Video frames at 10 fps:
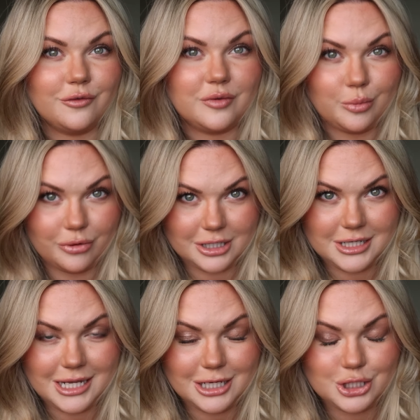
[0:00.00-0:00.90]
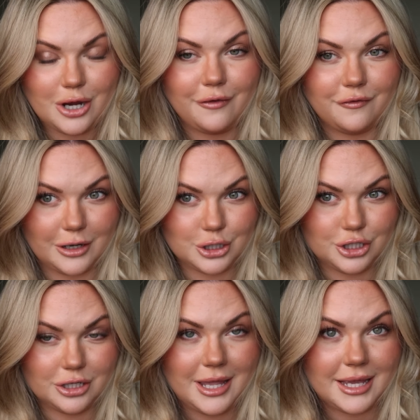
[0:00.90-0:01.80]
of British
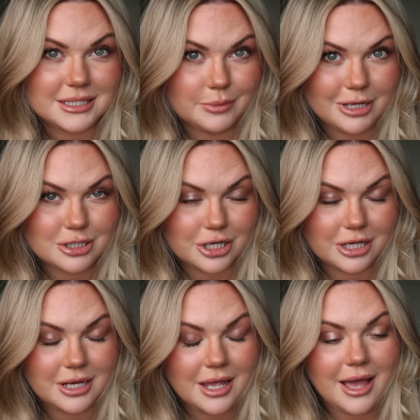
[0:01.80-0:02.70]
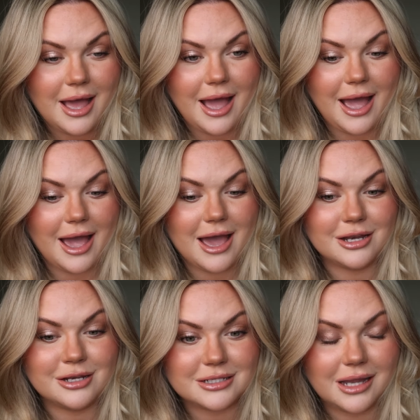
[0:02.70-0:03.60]
fashion exhibition
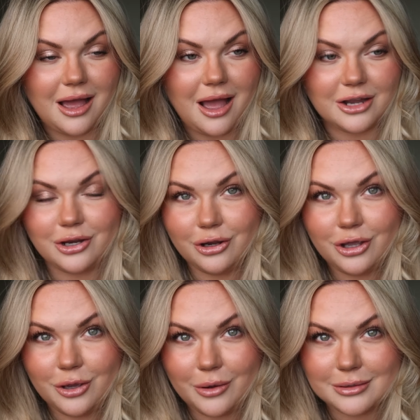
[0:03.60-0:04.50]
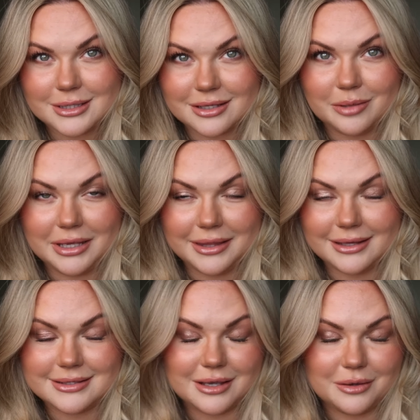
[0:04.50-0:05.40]
and I don't know who else is going to be
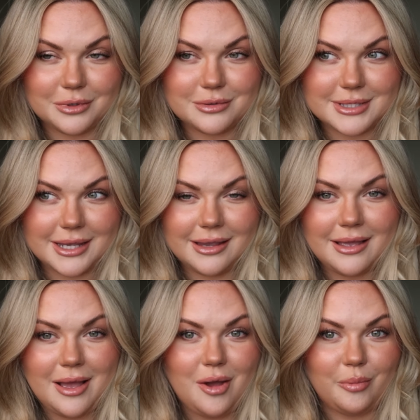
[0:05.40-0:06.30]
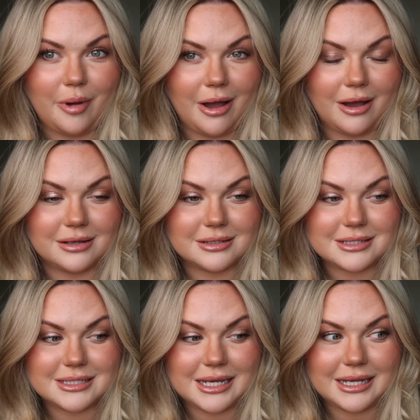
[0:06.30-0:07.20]
there so we'll see
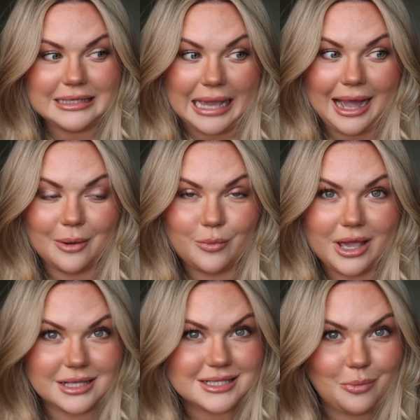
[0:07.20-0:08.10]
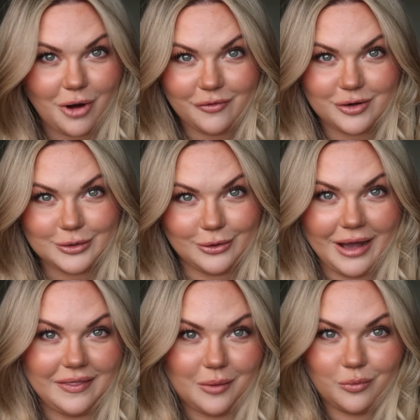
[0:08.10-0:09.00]
but yeah it's a private tour
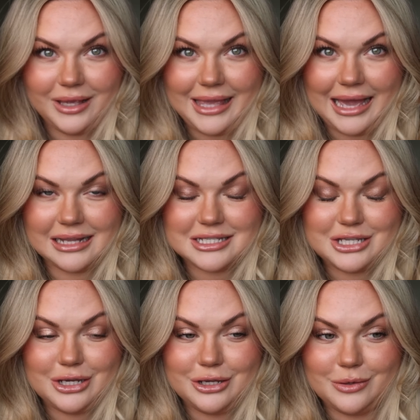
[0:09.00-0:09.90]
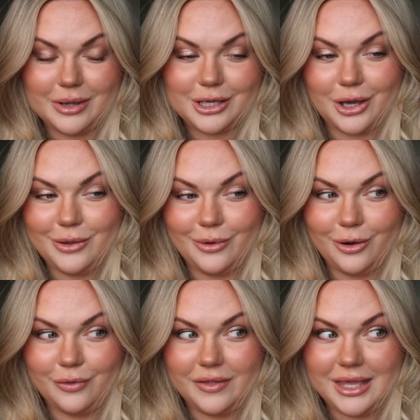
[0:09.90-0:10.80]
and then we get to go
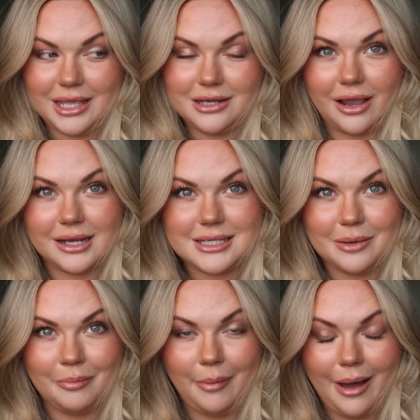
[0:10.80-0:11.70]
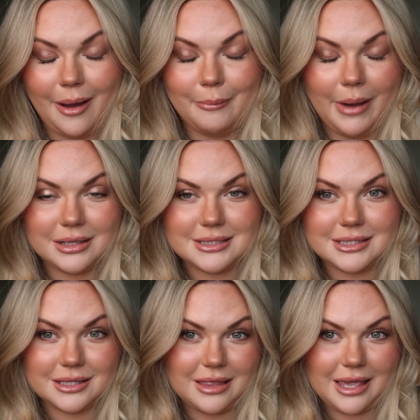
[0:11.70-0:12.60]
on the Nyetimber bus
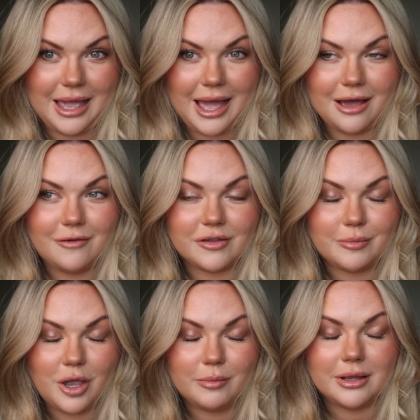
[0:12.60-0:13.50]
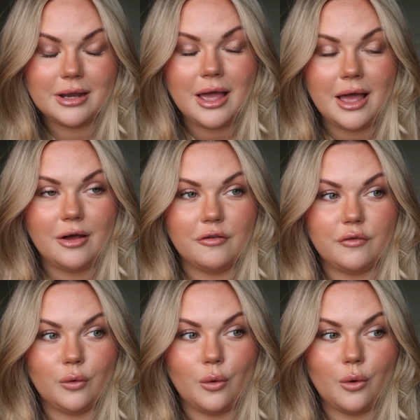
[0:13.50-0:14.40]
that they have at the moment
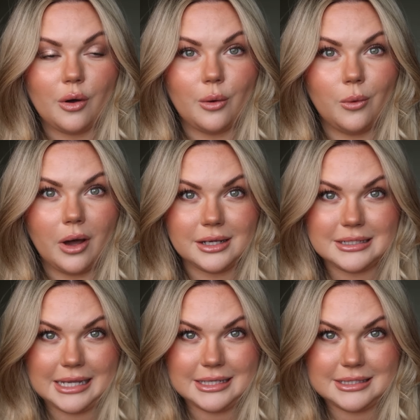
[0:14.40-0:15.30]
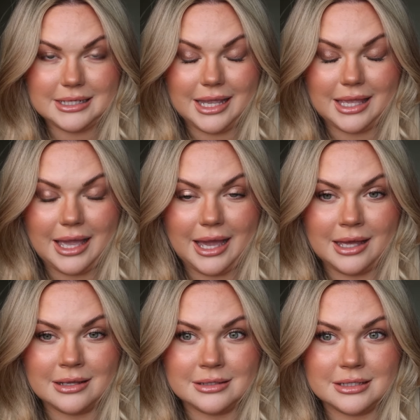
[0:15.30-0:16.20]
for wine tasting
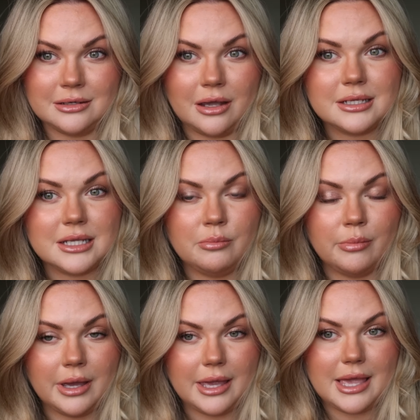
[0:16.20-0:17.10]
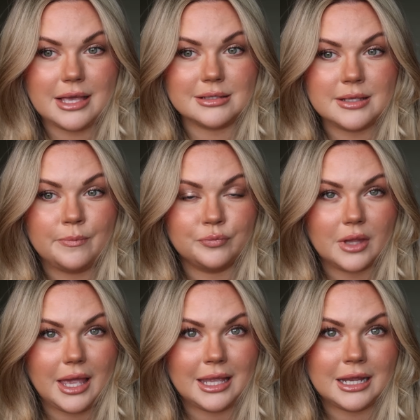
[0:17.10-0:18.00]
and Nyetimber is
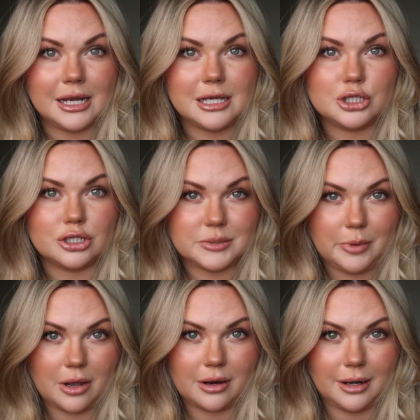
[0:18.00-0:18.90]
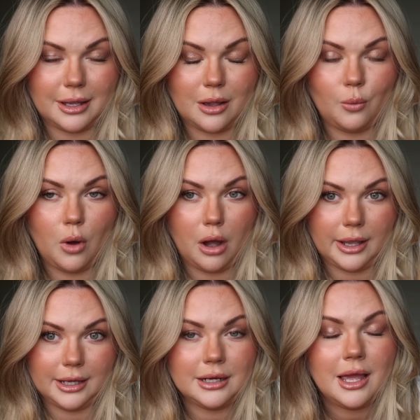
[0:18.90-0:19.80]
English sparkling
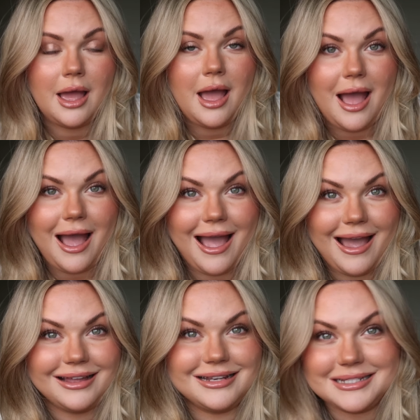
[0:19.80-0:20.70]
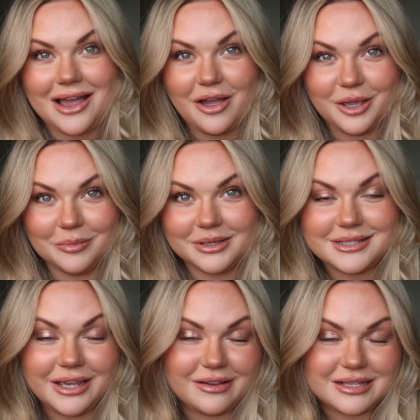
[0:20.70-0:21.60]
wine and I'm
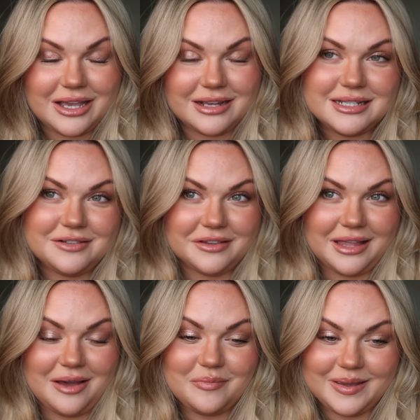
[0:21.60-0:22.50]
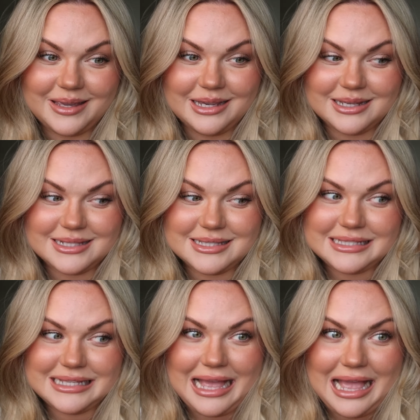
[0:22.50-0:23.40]
so excited for that
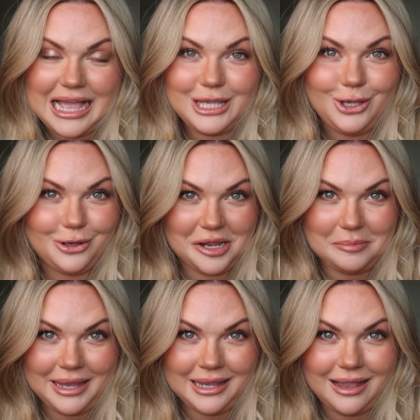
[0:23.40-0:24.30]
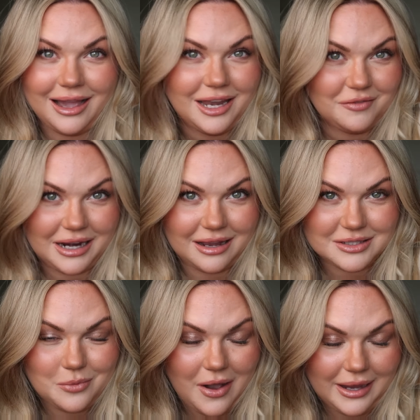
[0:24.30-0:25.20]
because you know me I love a
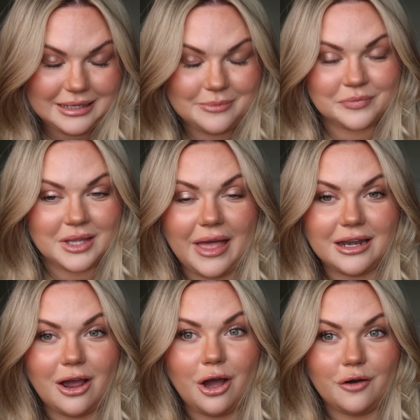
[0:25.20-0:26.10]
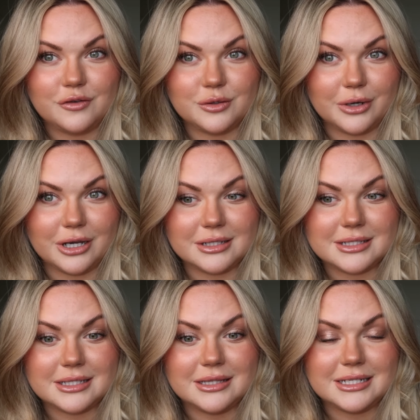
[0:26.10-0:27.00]
glass of wine then
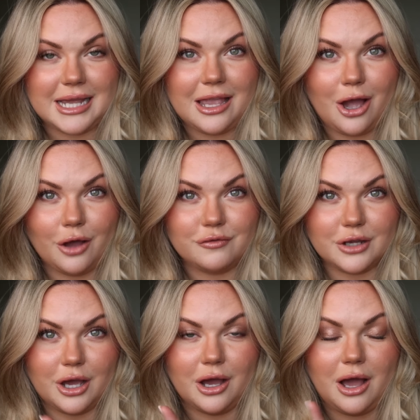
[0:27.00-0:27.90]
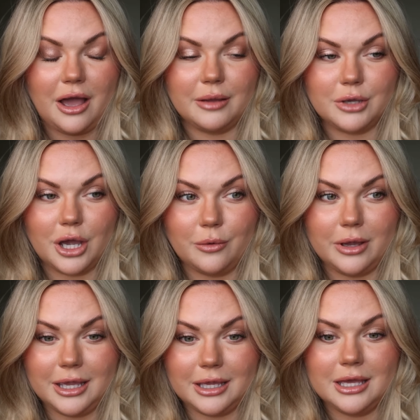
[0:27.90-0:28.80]
afterwards the day after I'm
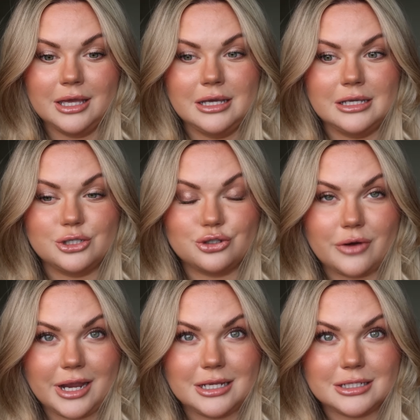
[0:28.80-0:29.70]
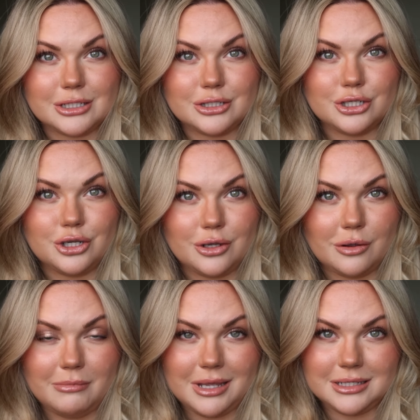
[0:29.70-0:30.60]
going straight
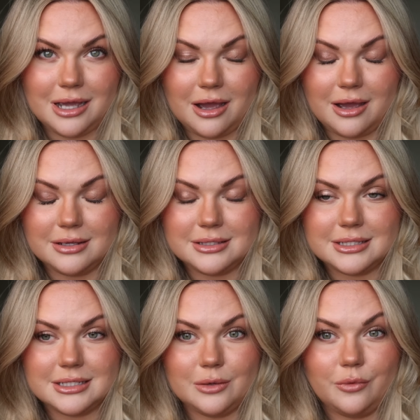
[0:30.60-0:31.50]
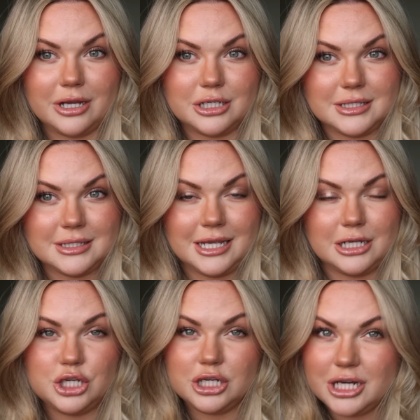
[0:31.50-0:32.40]
to Midhurst which is
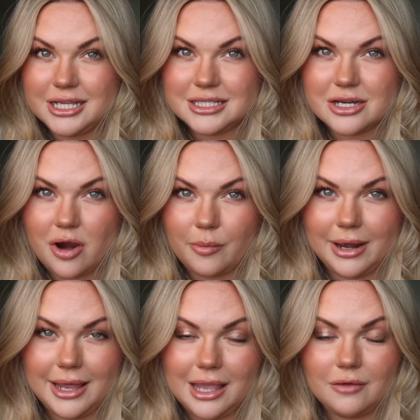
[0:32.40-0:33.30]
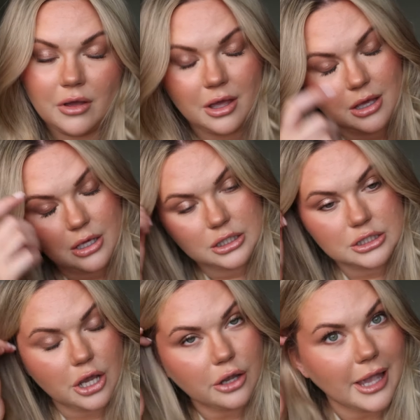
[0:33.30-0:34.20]
near Chichester I believe
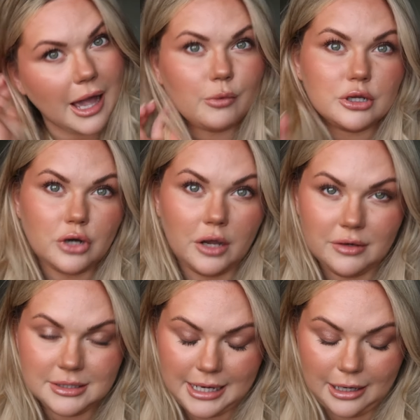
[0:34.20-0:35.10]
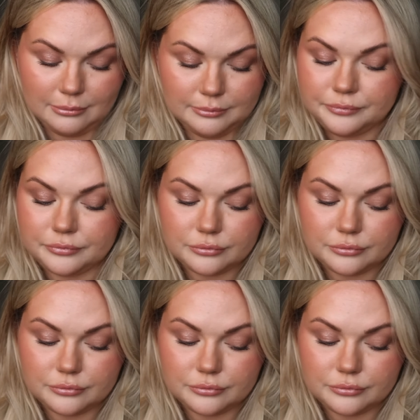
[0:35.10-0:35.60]
so yeah we're driving down